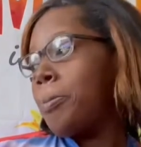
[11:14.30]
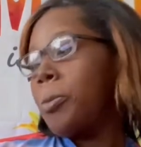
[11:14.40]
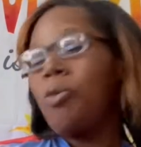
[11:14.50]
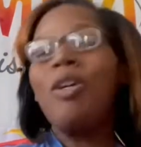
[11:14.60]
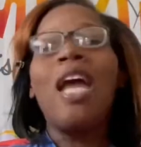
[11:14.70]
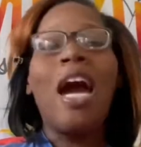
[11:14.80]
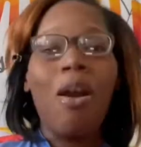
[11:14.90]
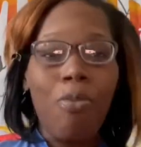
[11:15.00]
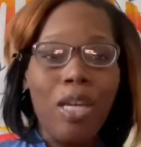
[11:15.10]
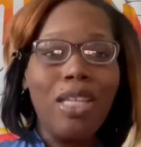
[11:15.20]
When I
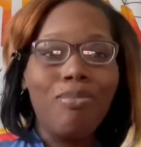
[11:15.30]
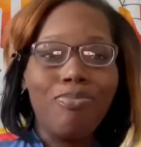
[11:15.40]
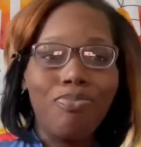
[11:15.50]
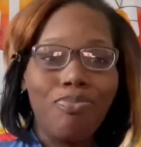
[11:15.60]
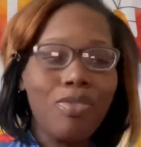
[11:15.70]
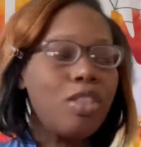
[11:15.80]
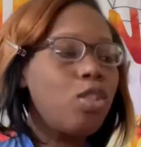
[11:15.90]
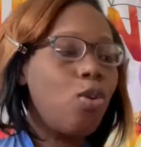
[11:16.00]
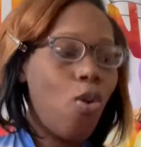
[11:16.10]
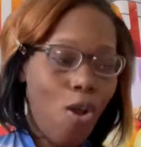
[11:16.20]
went to
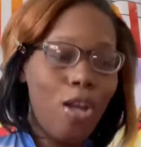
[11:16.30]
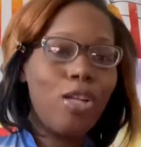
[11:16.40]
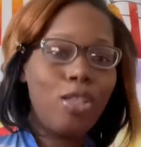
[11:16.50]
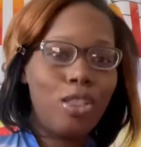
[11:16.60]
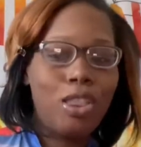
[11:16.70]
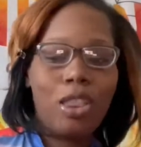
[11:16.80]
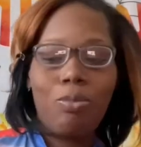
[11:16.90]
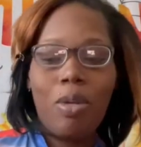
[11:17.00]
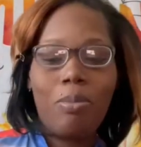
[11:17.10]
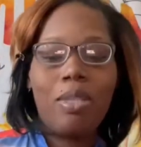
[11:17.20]
Carter's
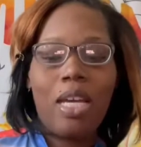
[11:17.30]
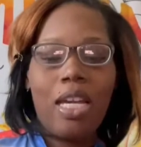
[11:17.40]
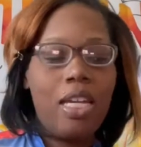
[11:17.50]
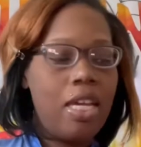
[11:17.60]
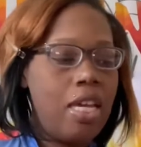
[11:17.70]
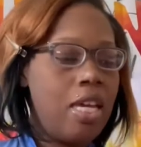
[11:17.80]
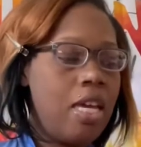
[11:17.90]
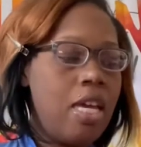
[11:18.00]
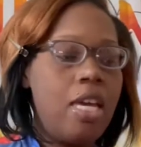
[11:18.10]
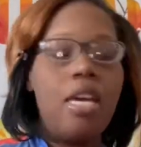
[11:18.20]
website
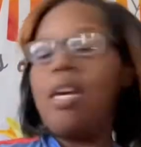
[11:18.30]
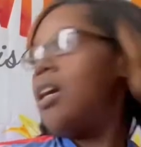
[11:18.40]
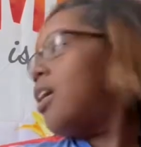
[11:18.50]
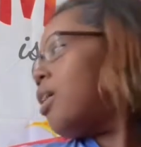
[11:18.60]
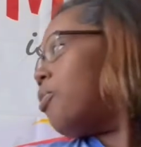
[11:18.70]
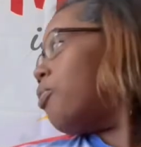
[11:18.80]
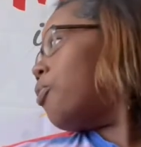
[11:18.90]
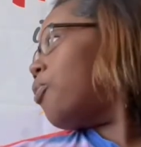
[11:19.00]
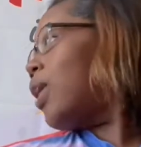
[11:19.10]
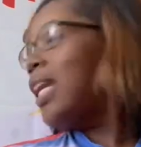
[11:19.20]
and
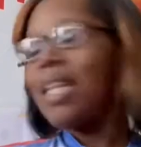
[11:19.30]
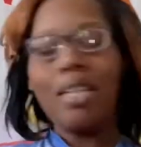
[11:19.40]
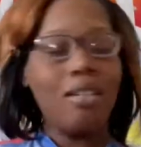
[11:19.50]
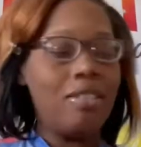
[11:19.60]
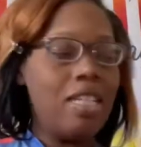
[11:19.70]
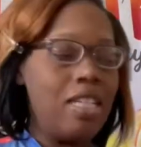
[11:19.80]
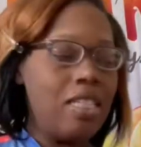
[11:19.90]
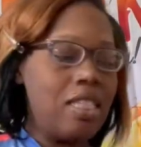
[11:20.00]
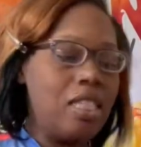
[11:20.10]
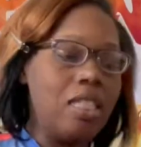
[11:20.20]
one of
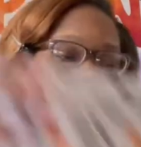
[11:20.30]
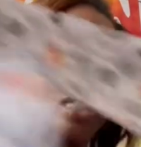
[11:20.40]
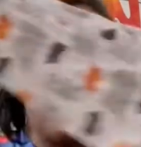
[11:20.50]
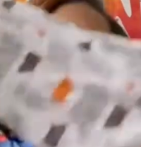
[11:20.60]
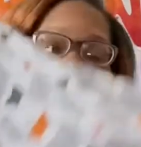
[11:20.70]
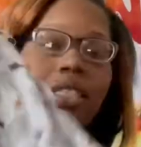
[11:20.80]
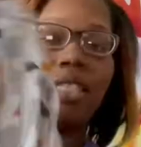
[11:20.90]
these little things